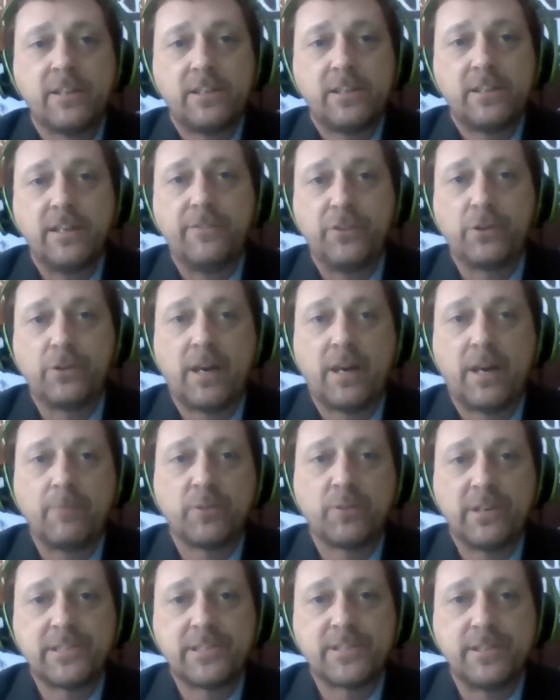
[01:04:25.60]
if you come
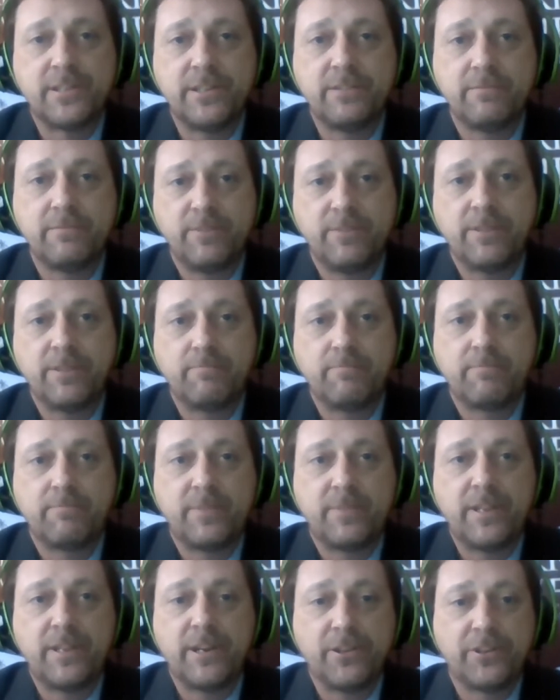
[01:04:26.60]
to us and you you
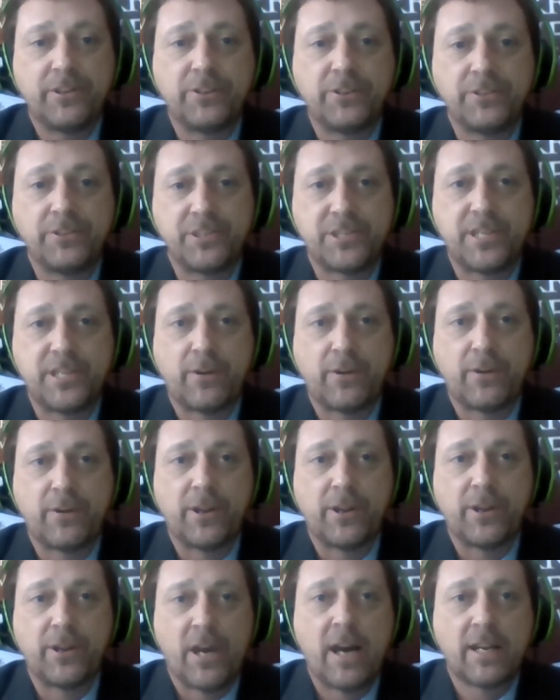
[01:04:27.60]
you know you do the
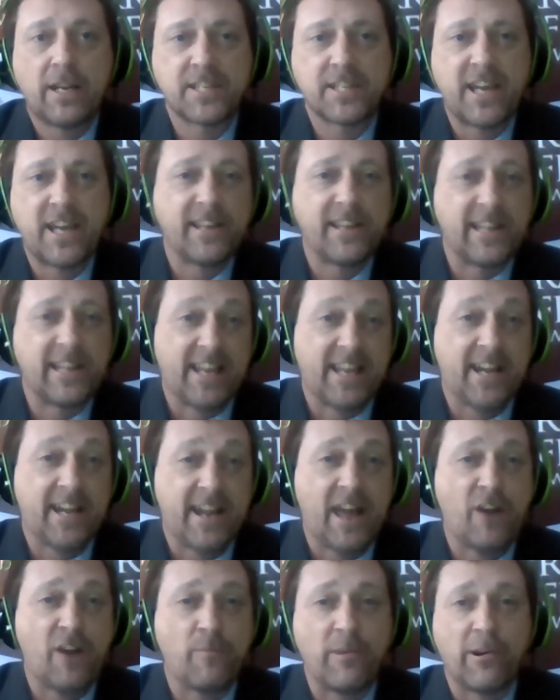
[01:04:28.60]
secret knock, it's kind of like
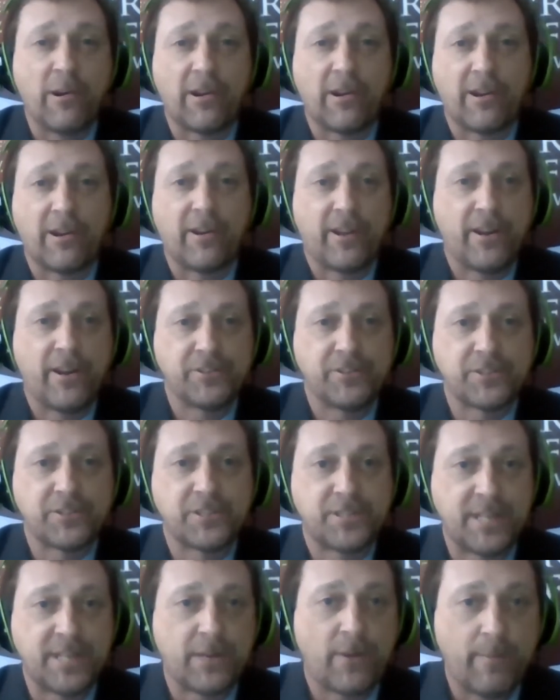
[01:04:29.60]
In-N-Out Burger. You know, there's a
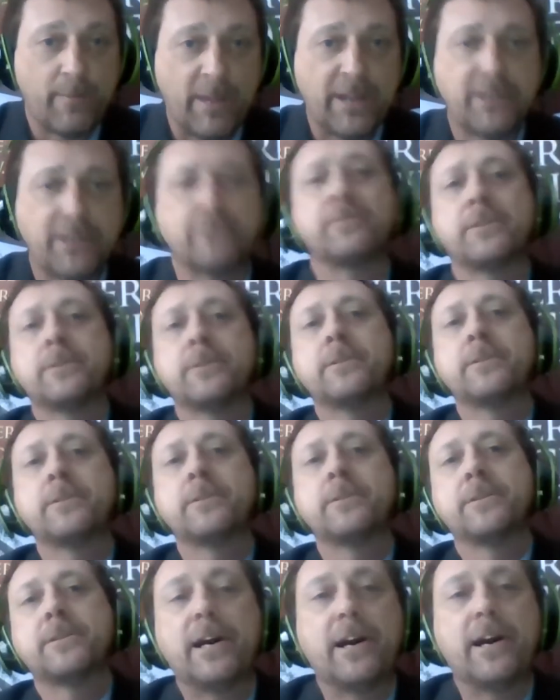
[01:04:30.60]
secret menu.
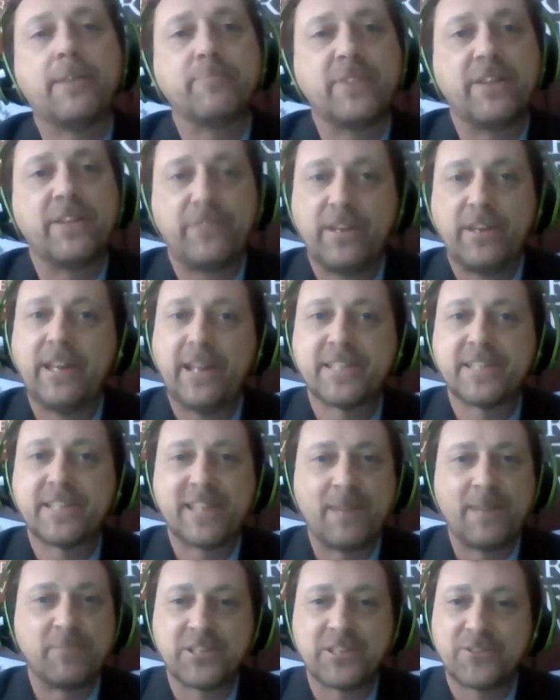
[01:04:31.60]
Uh, if you hit
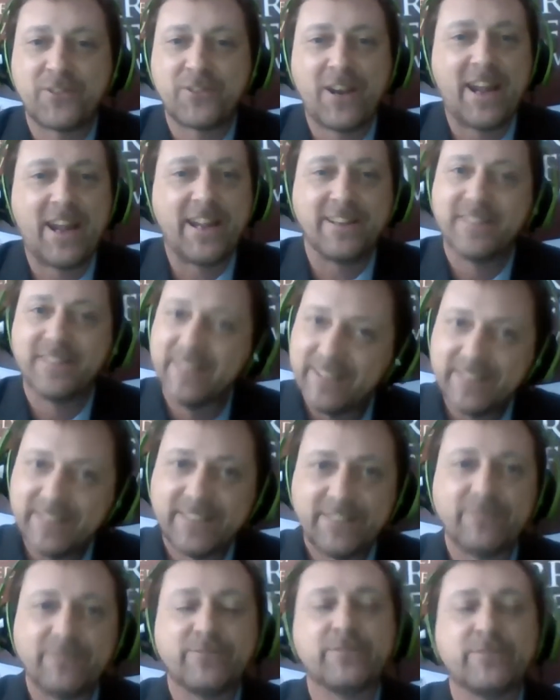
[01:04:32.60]
us up just right,
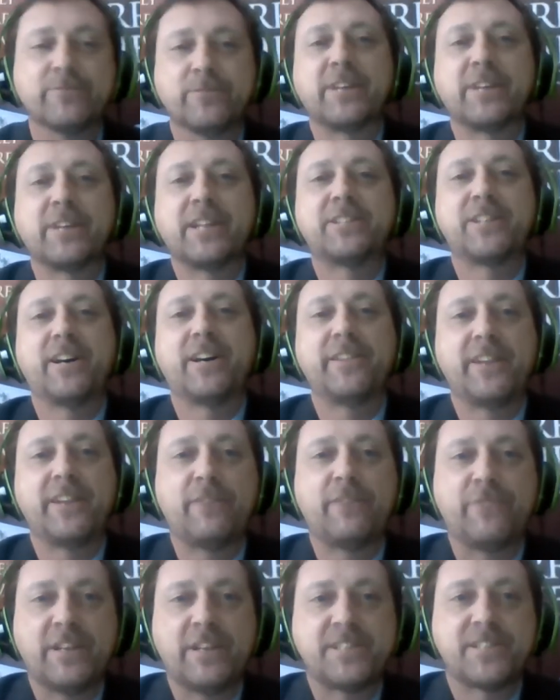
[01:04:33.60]
we'll get you on the
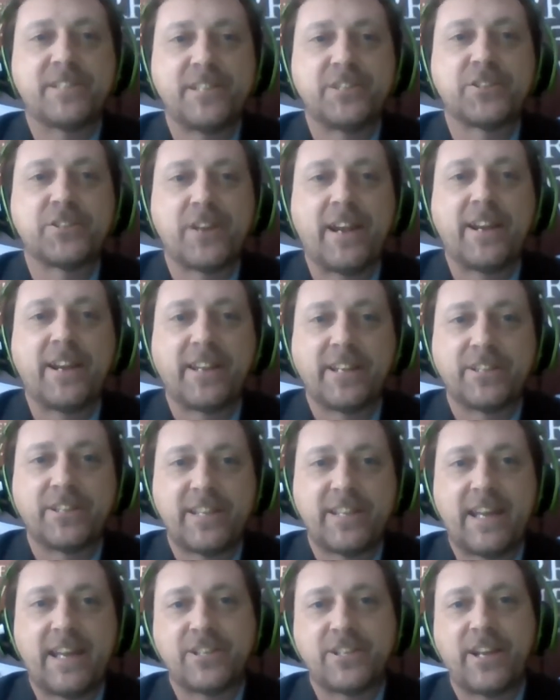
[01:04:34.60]
FSC train and get you
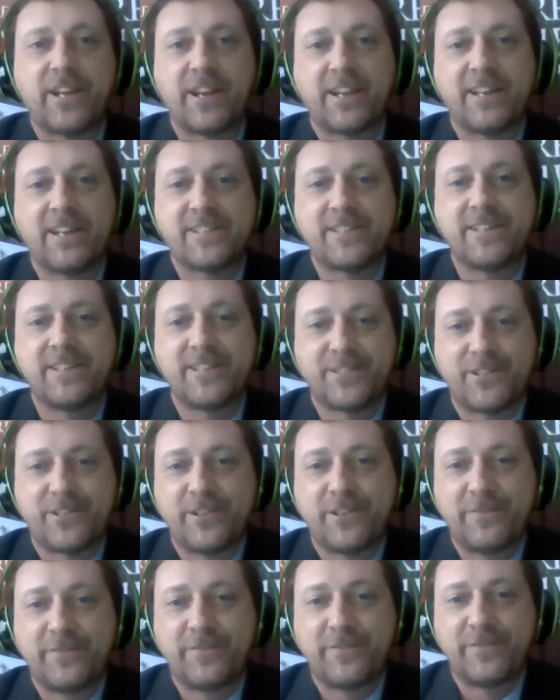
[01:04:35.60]
that chain of custody
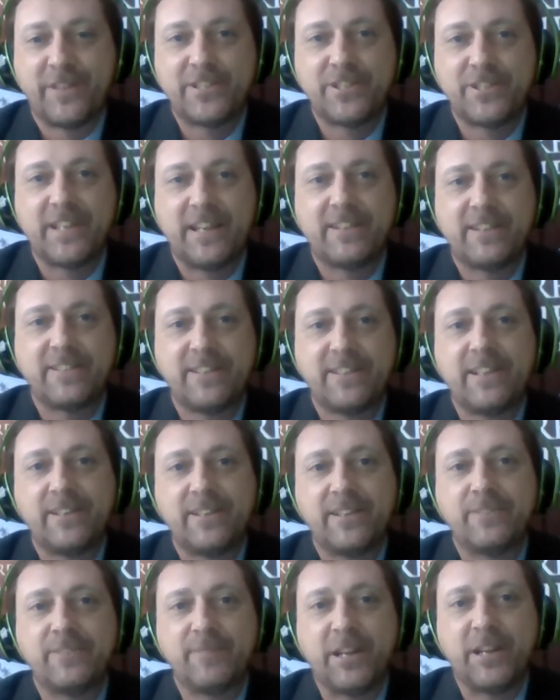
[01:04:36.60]
certification right. that,
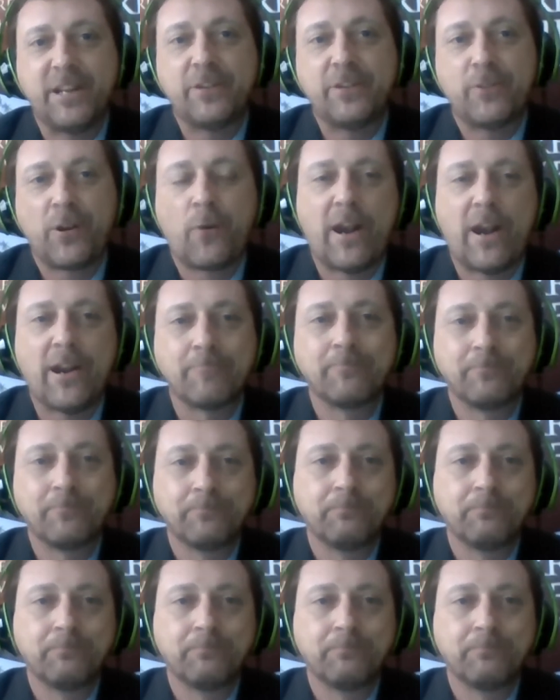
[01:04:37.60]
that you might require.